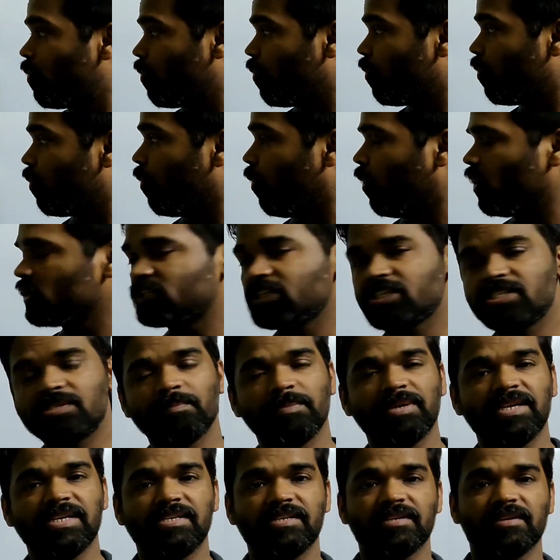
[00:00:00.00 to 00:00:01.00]
what is
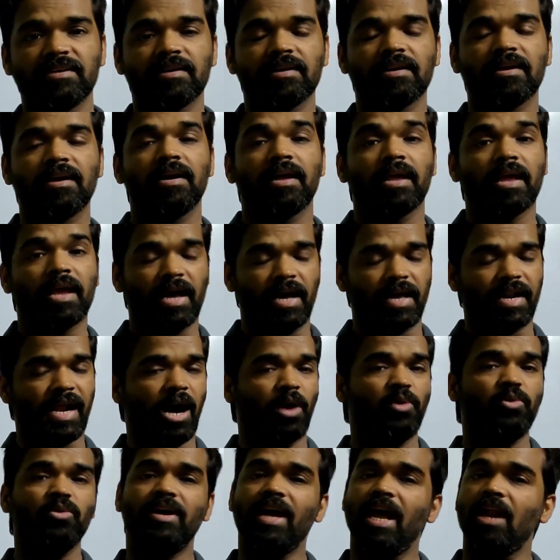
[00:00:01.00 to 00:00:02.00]
median, and
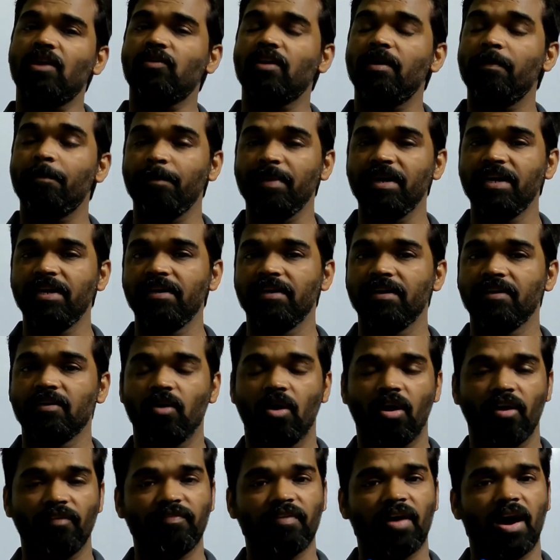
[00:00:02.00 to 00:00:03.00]
how to calculate
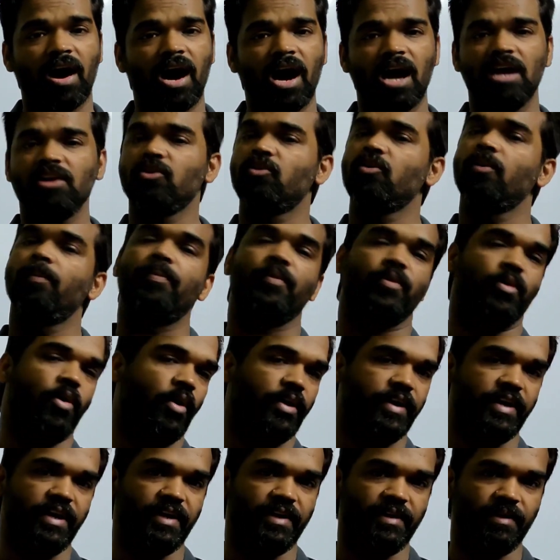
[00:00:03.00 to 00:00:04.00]
median of ungrouped
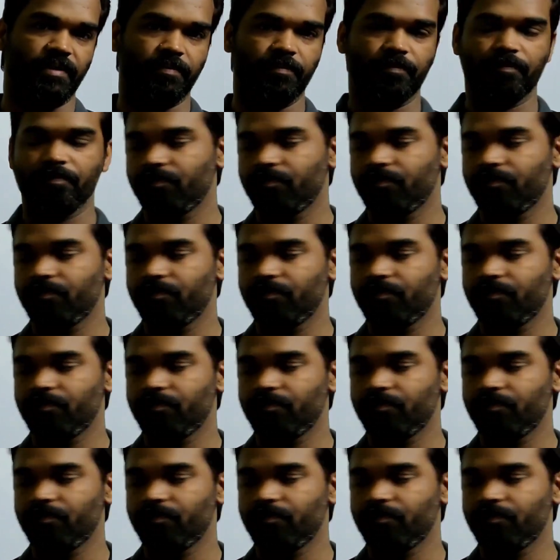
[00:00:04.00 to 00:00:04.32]
raw data.